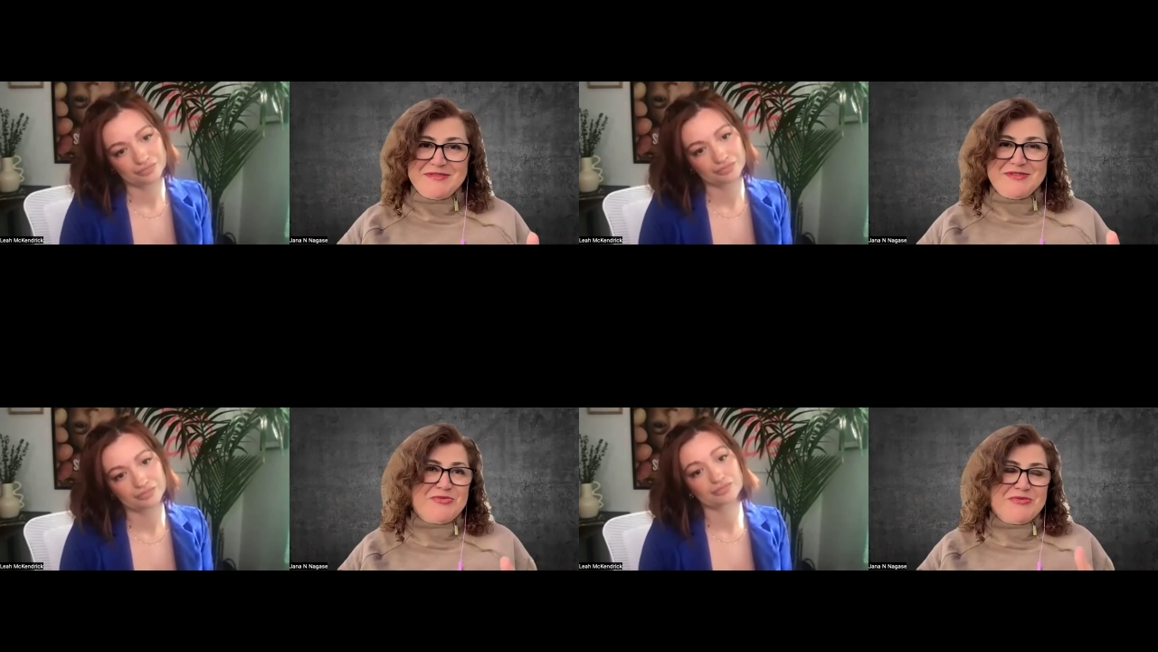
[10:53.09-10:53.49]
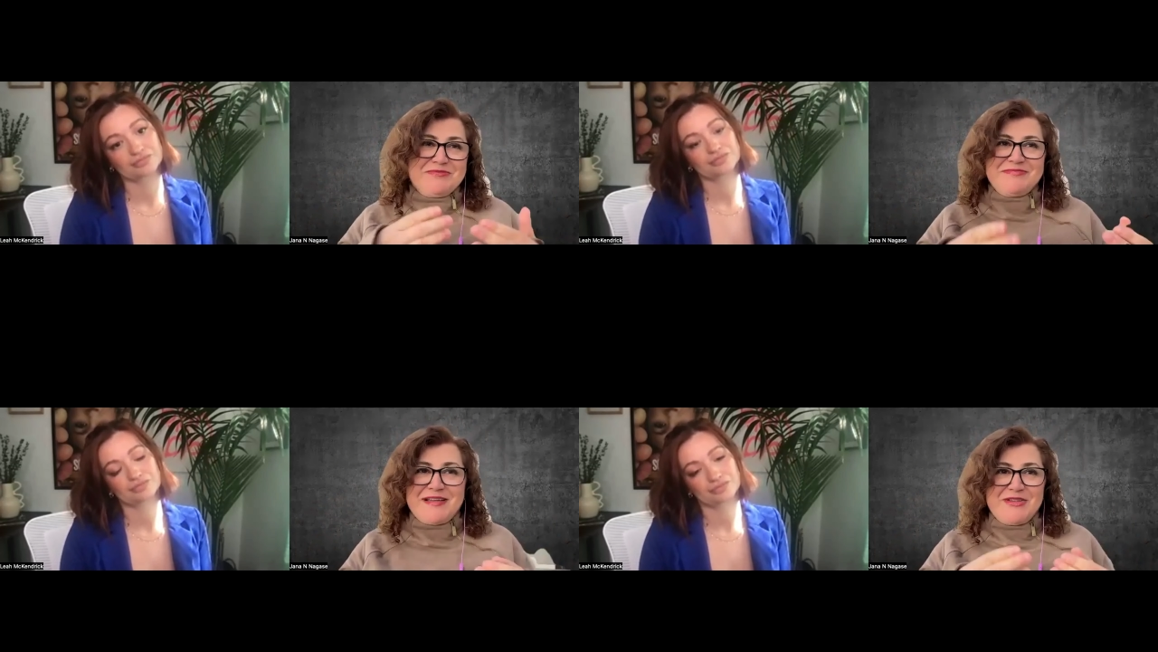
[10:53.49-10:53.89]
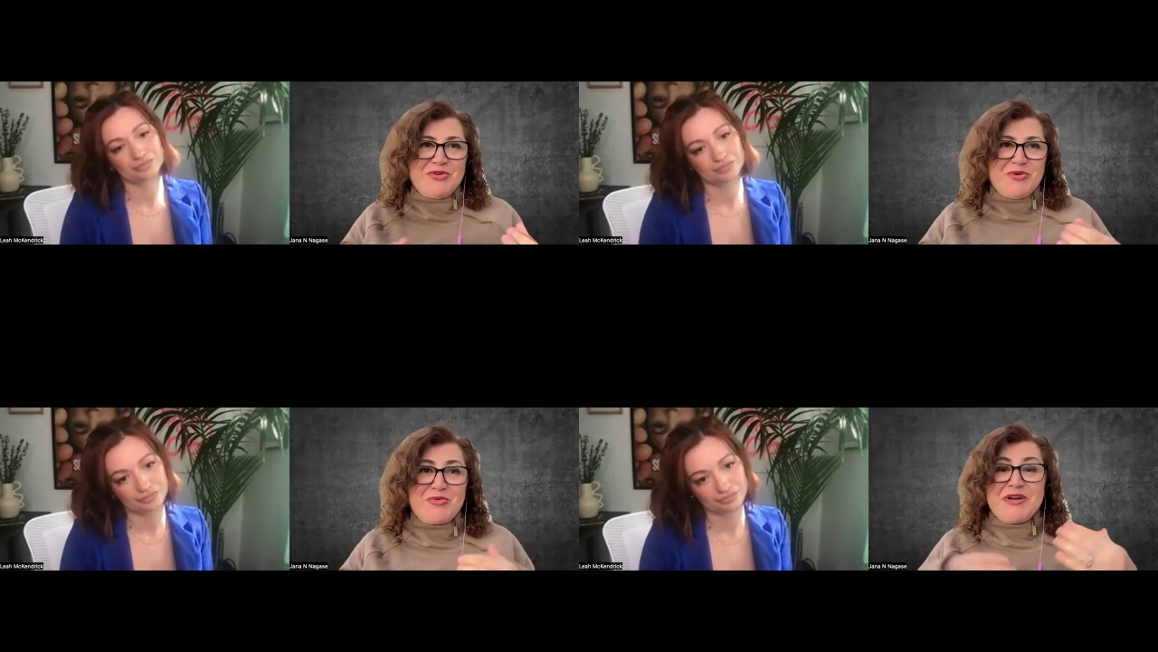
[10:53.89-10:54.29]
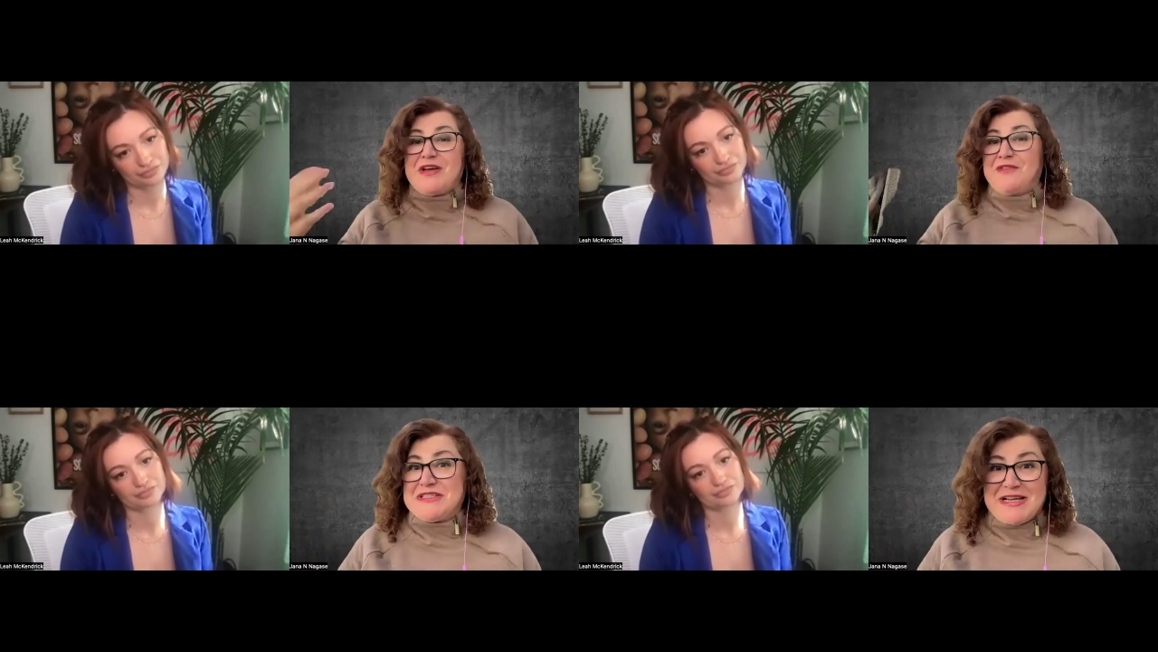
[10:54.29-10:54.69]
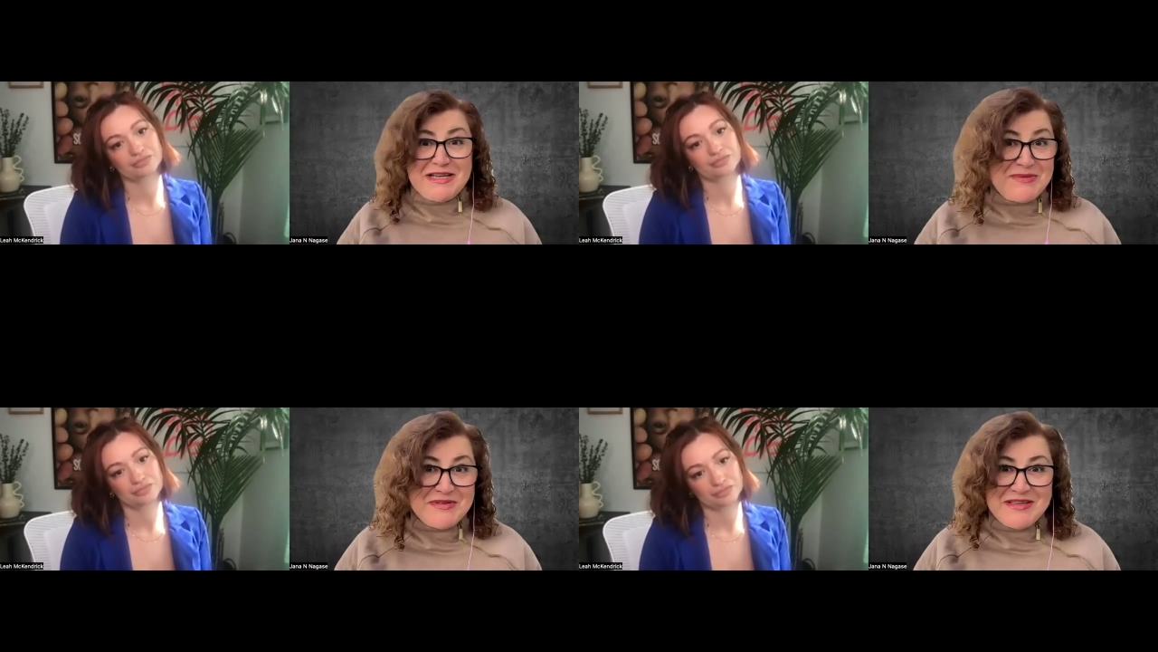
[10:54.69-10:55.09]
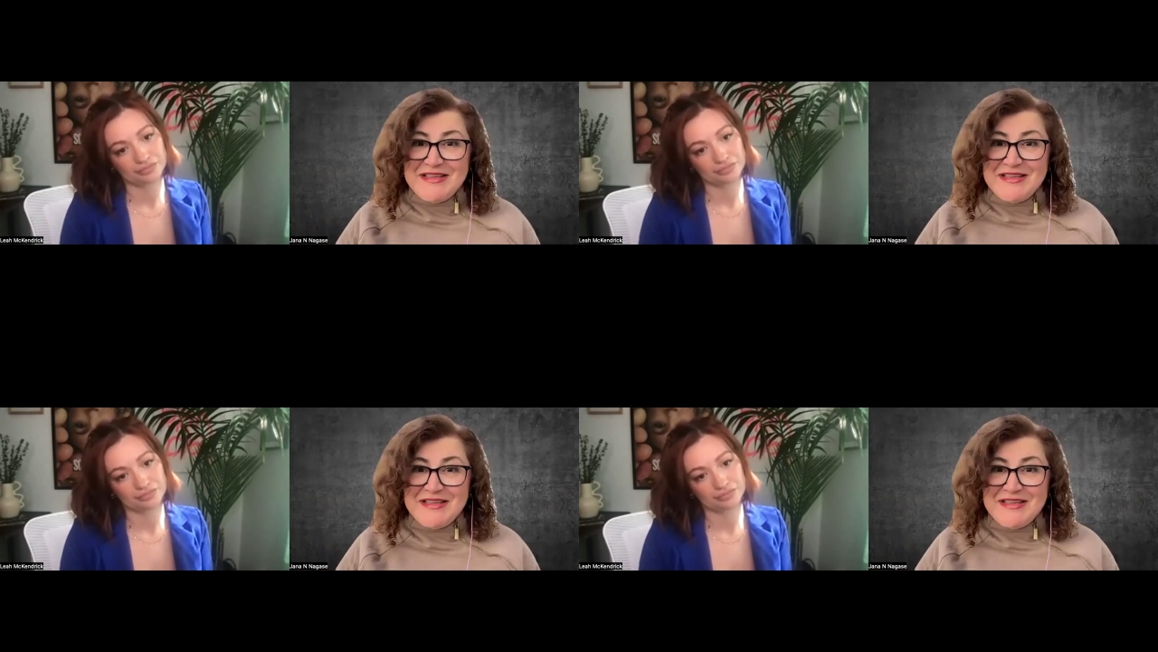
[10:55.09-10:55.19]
Speaker 1: to I don't know, run of time